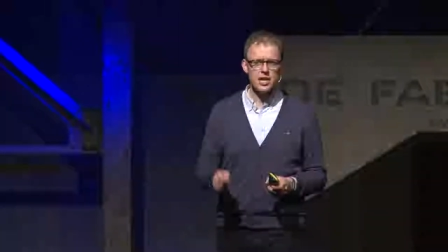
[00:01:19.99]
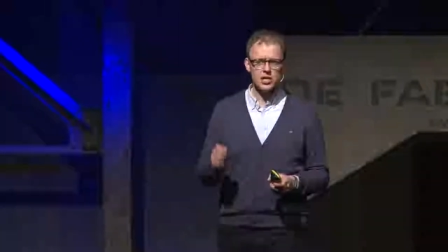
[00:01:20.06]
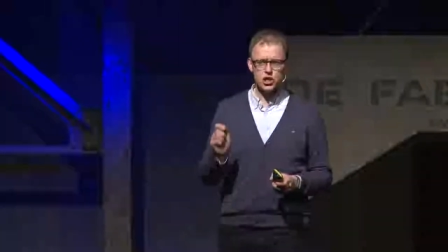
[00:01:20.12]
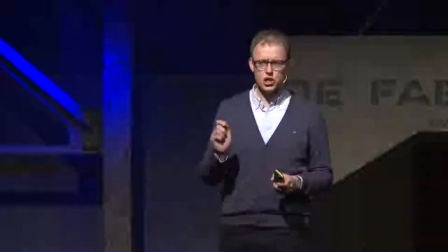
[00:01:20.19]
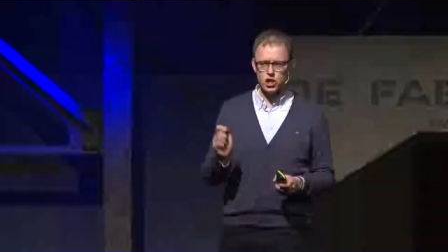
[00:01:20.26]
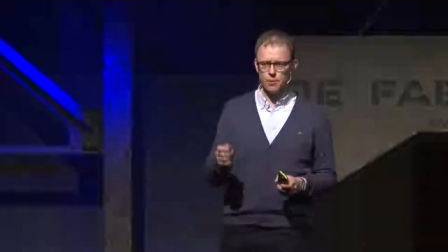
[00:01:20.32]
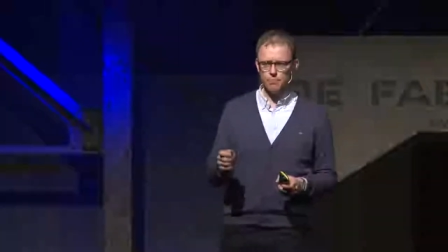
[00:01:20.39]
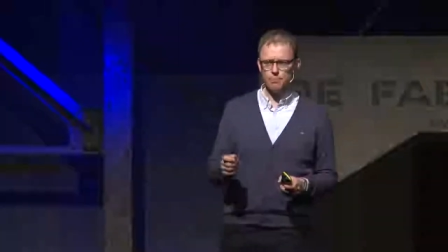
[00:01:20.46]

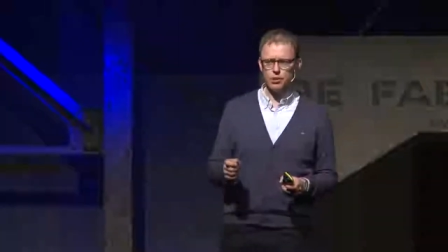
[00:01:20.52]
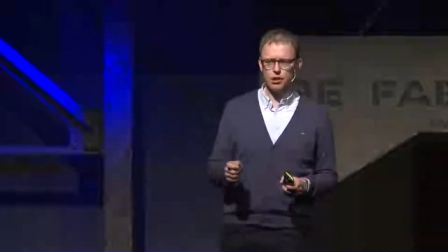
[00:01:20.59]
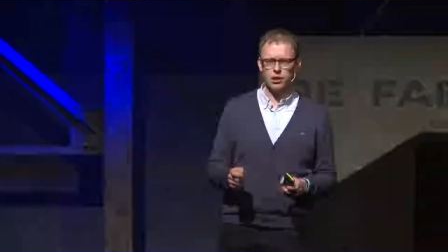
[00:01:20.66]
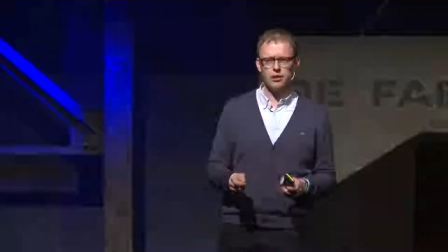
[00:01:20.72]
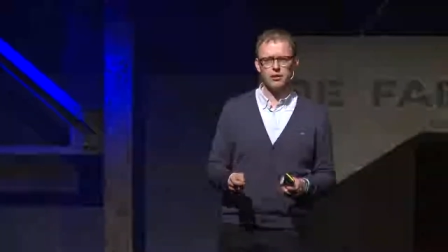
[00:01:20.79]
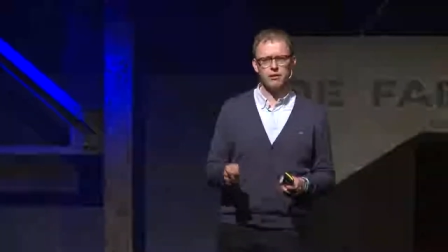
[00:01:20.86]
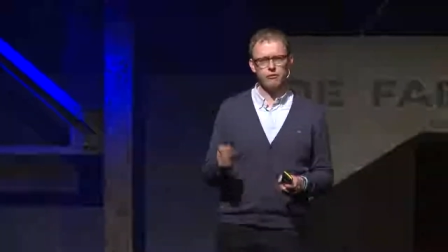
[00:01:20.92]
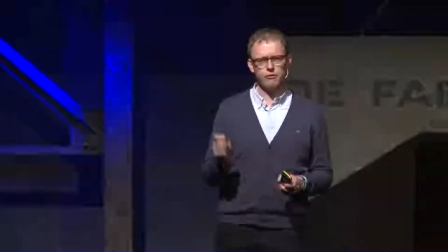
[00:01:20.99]
simple,
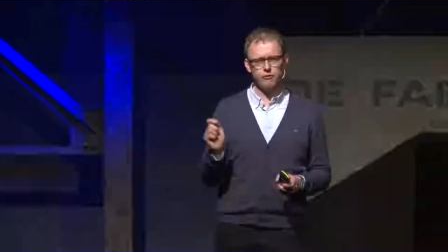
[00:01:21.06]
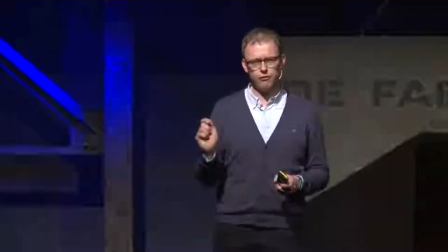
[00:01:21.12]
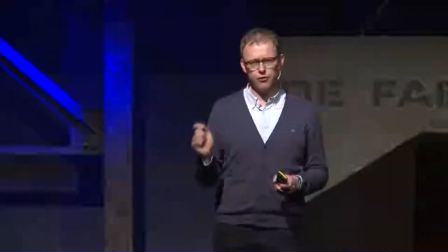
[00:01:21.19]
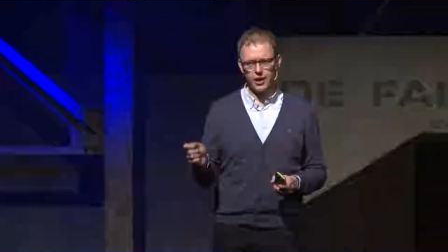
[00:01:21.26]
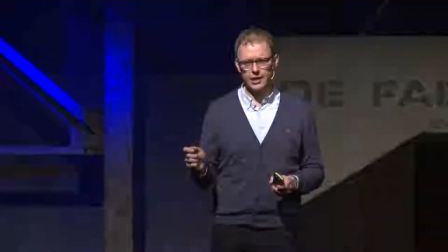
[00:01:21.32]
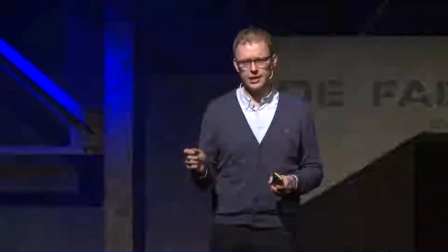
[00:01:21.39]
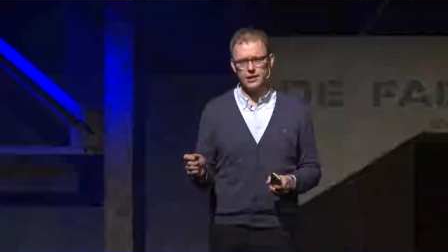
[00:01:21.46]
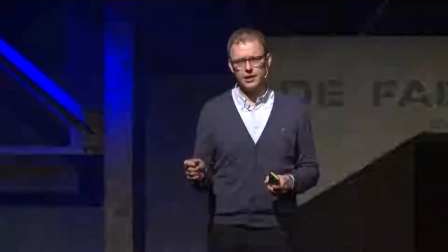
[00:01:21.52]

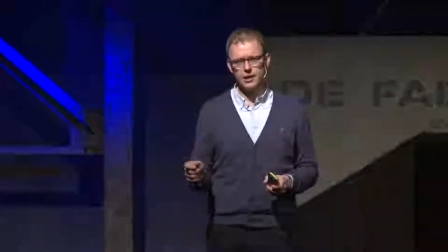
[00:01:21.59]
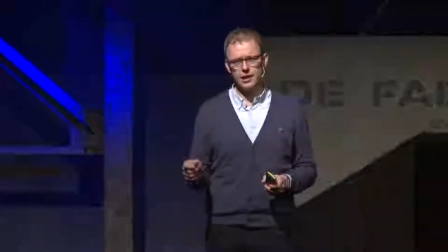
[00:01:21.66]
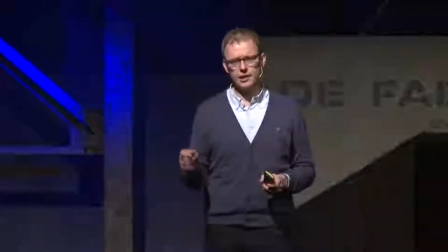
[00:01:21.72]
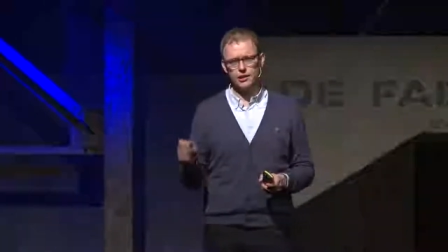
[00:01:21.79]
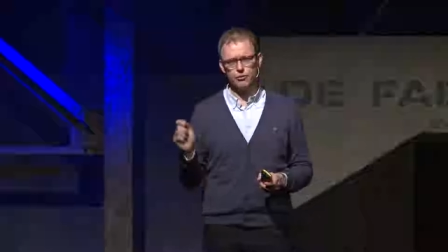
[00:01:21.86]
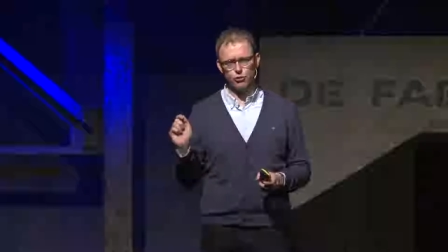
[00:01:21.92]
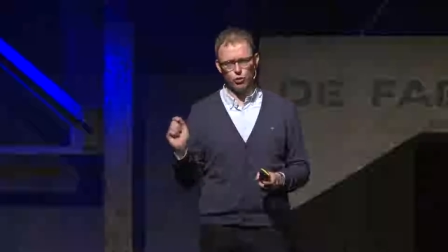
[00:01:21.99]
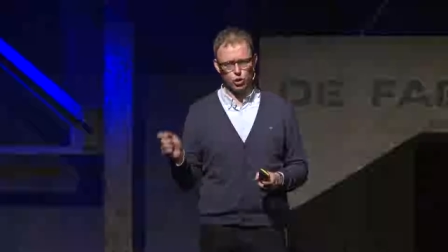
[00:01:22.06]
fun,
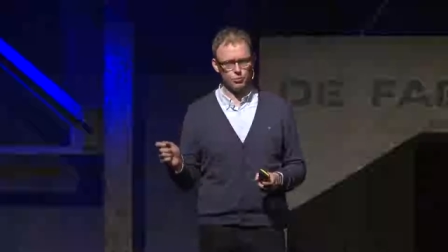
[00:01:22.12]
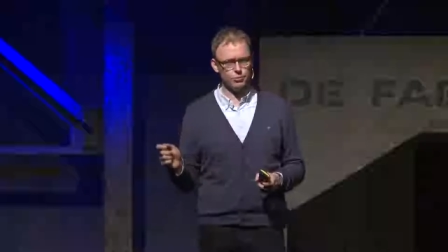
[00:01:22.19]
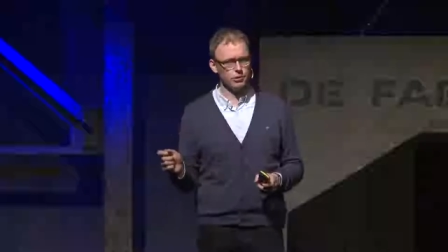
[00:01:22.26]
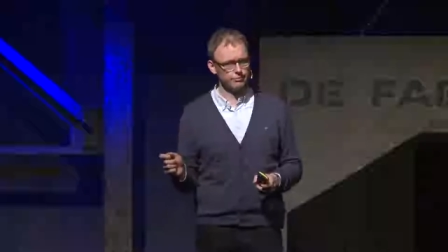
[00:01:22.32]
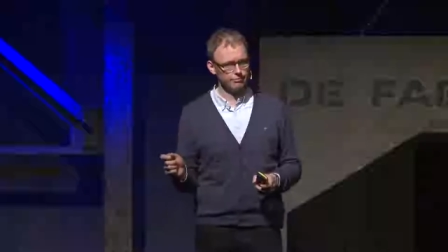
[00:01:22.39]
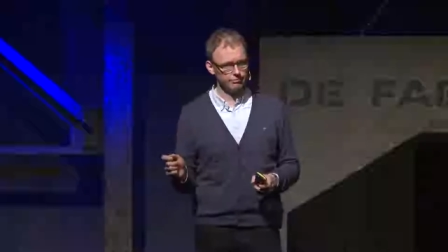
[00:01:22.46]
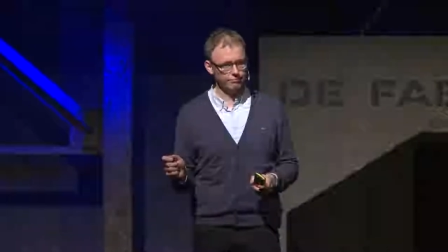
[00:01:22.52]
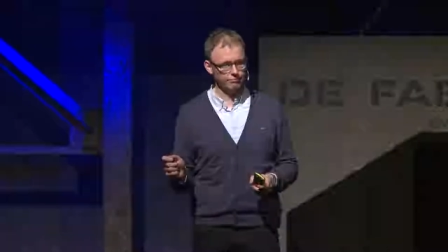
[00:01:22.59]
and affordable.